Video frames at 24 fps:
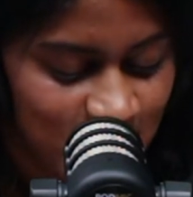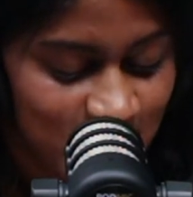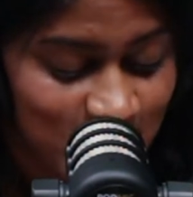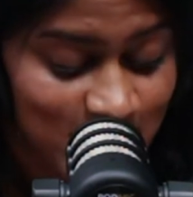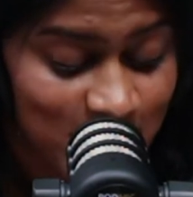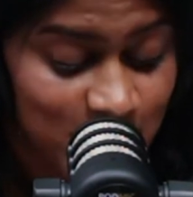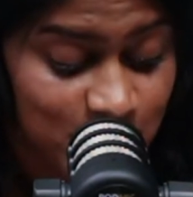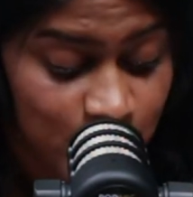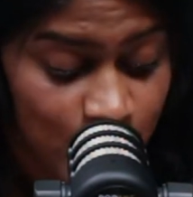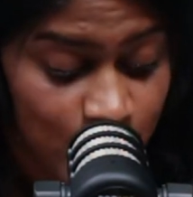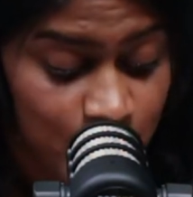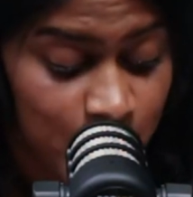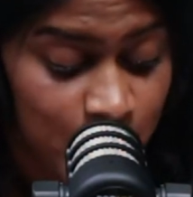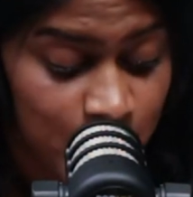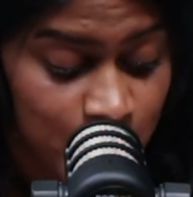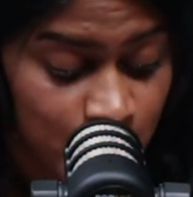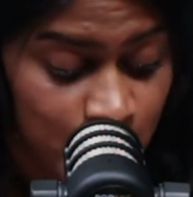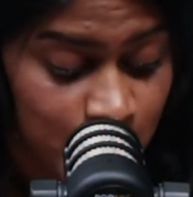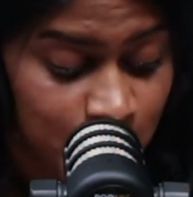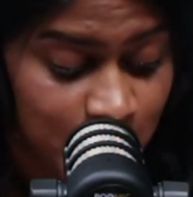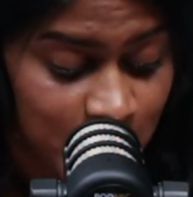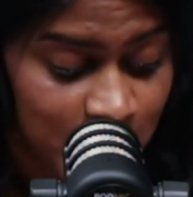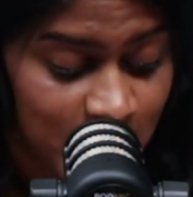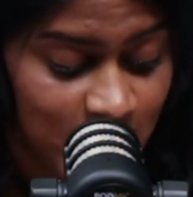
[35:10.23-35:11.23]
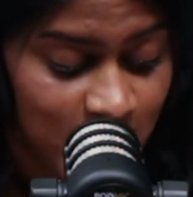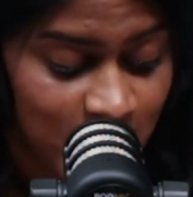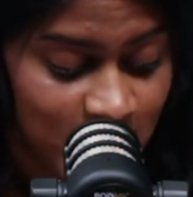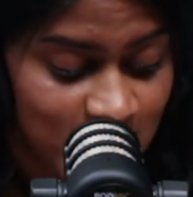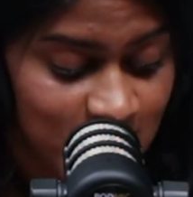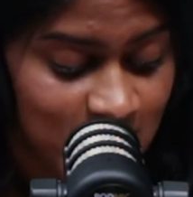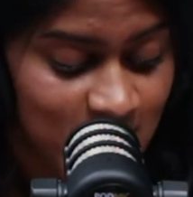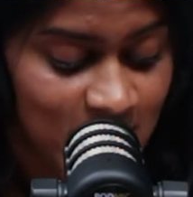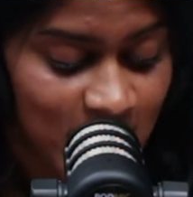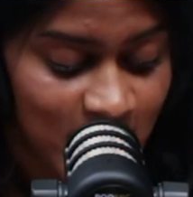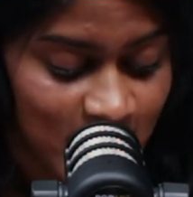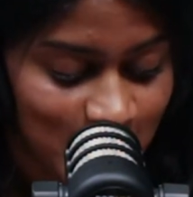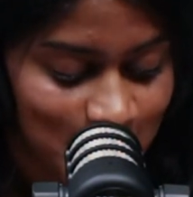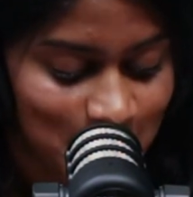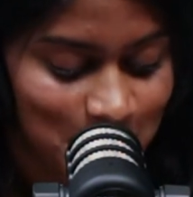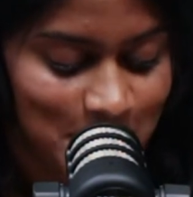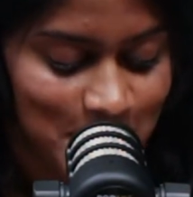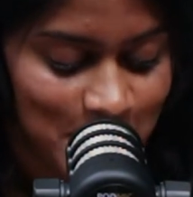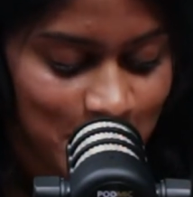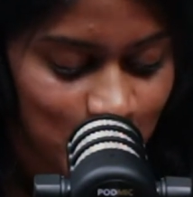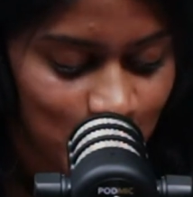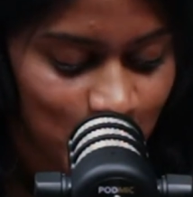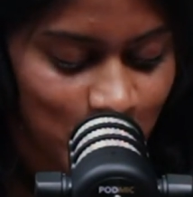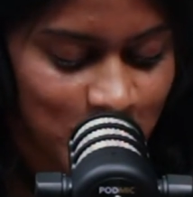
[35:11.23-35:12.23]
This woman would be
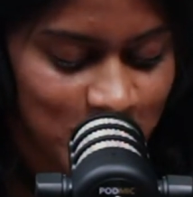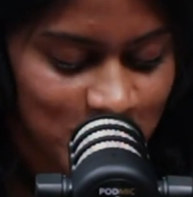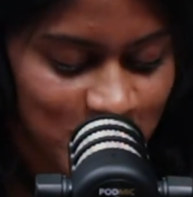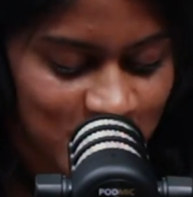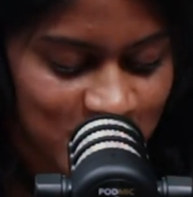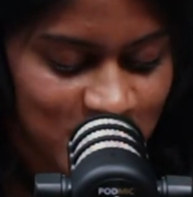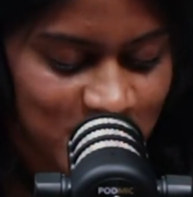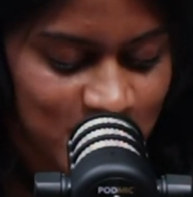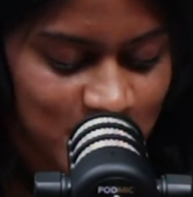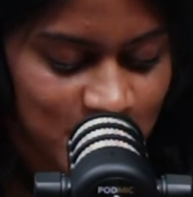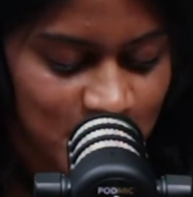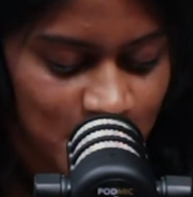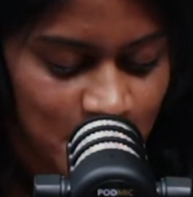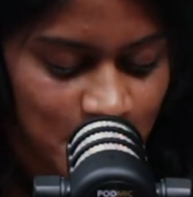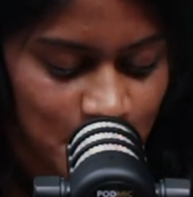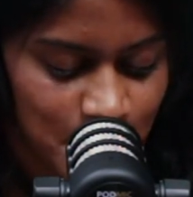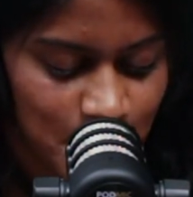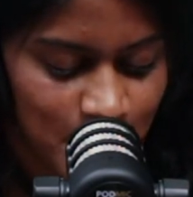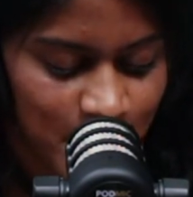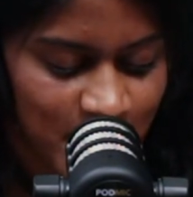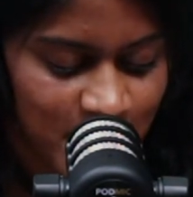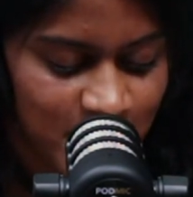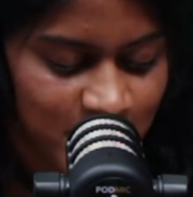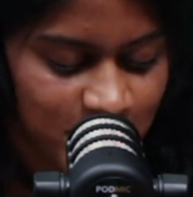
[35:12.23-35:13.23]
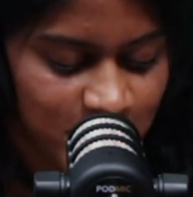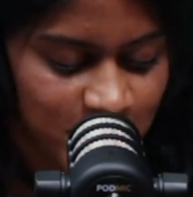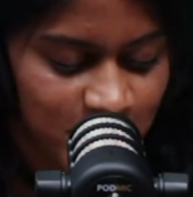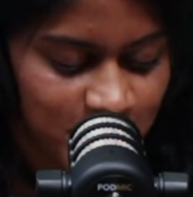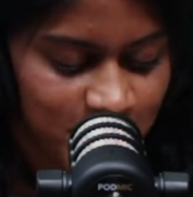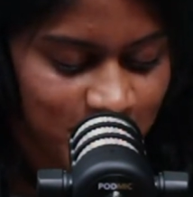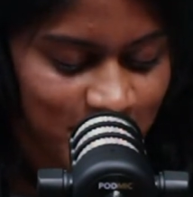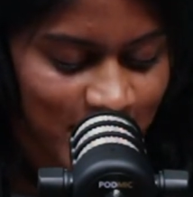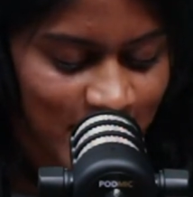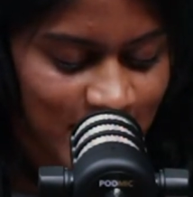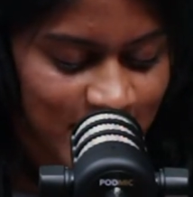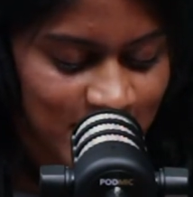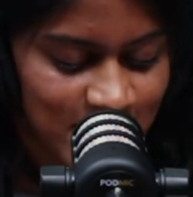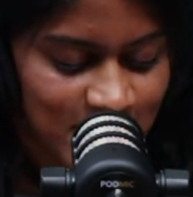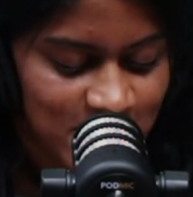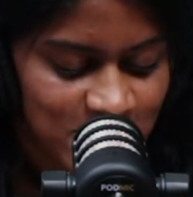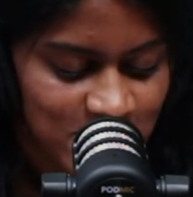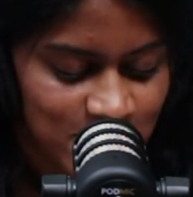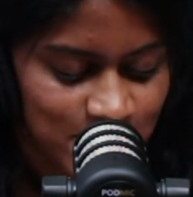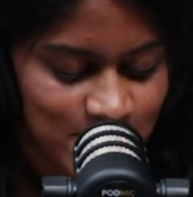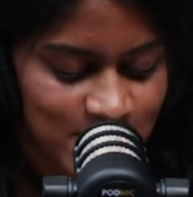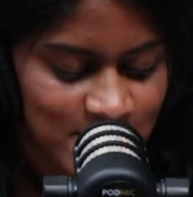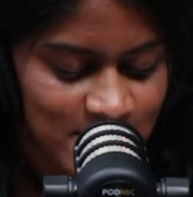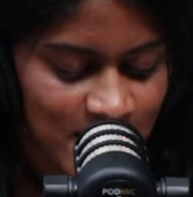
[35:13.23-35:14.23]
undeniably gorgeous, mine for the fact that
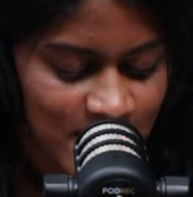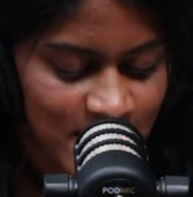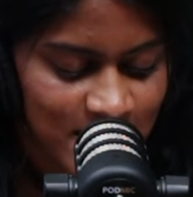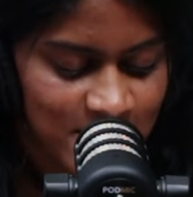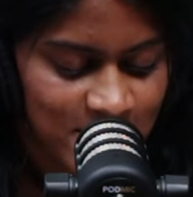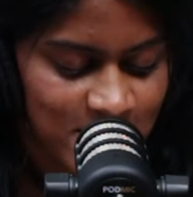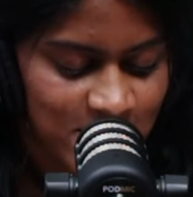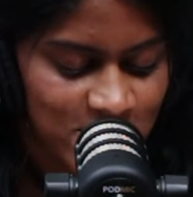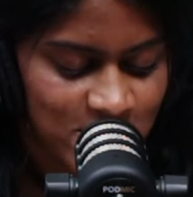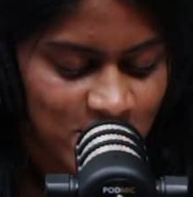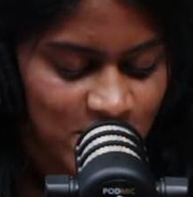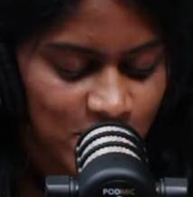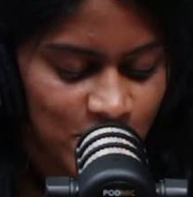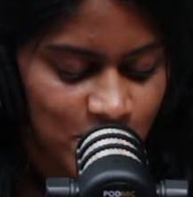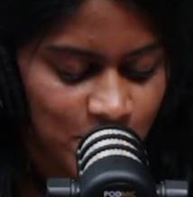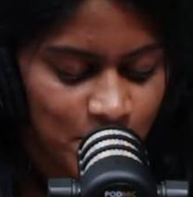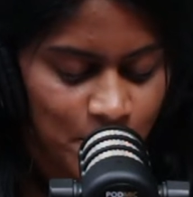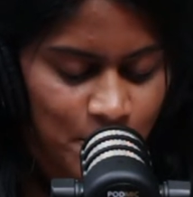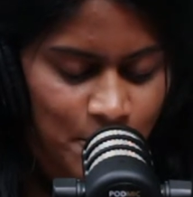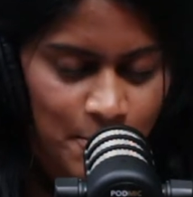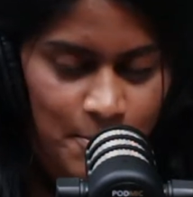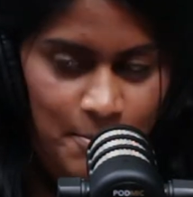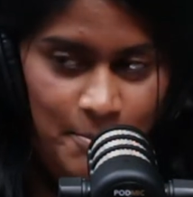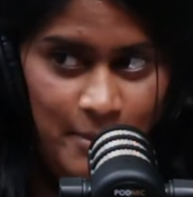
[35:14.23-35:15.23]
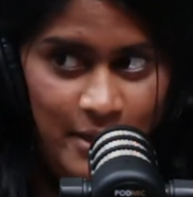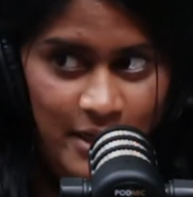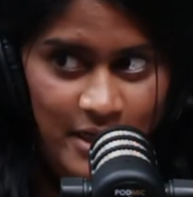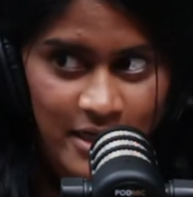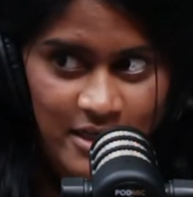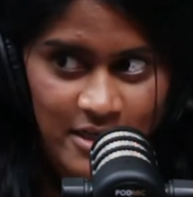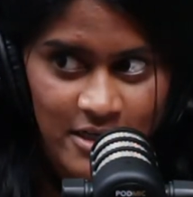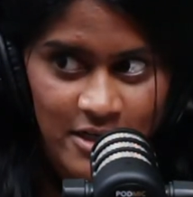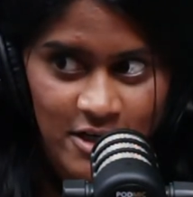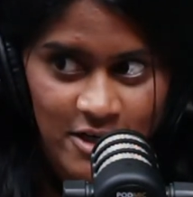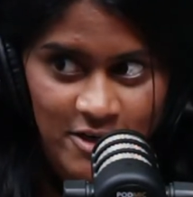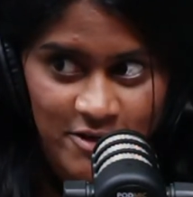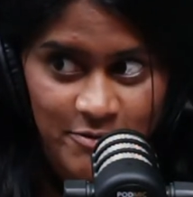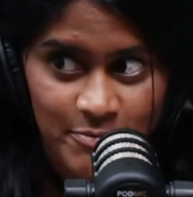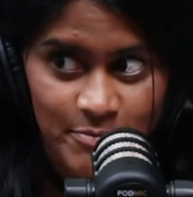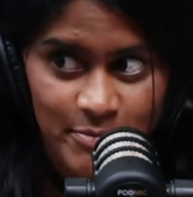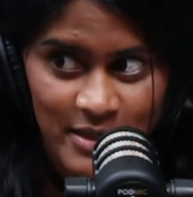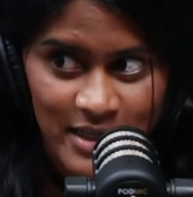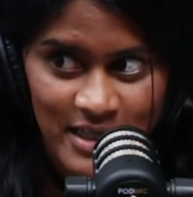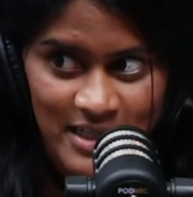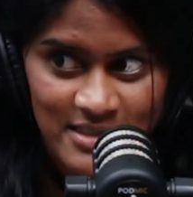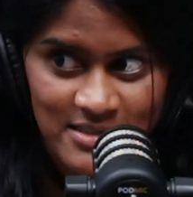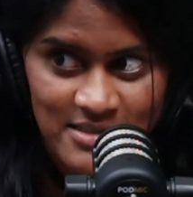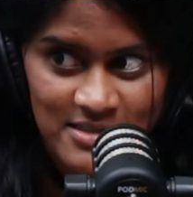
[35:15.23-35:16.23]
she was head to toe made of
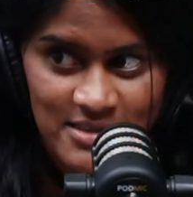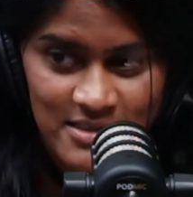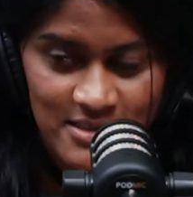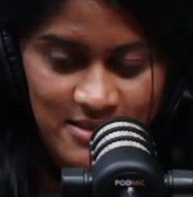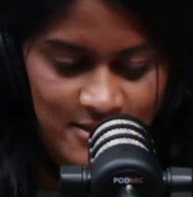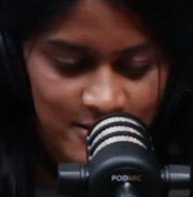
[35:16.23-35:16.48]
plastic.